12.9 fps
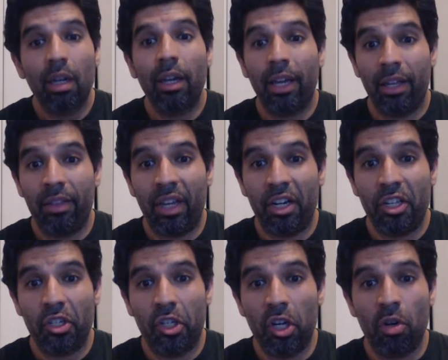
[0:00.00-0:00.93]
and there
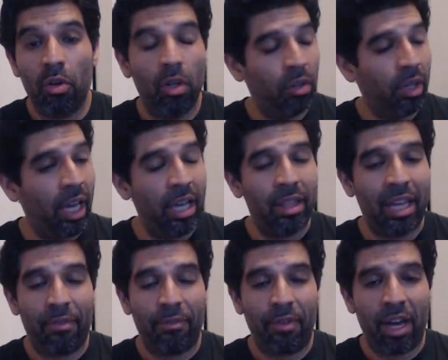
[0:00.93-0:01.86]
you go. Okay,
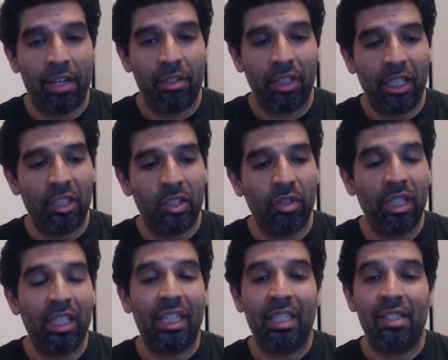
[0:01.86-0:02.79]
that final A
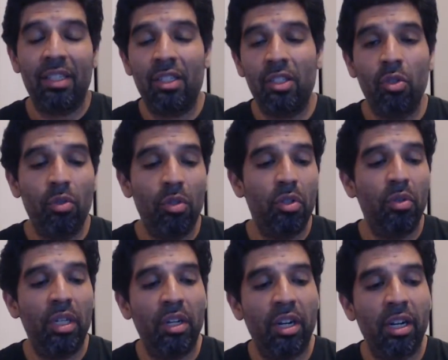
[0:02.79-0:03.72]
string, it is in tune. You
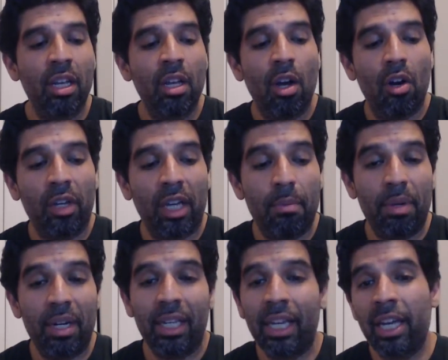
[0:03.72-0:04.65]
hear it. Okay,
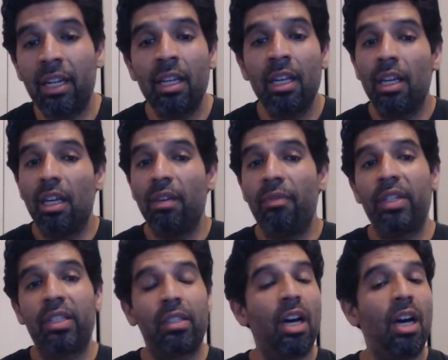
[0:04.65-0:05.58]
but again, if
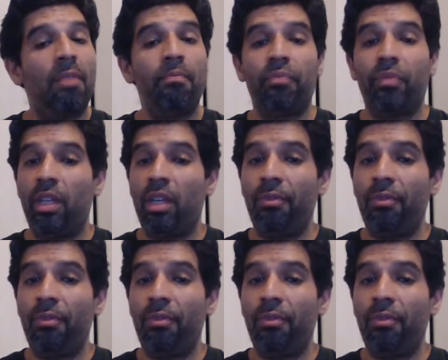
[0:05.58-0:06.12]
it's out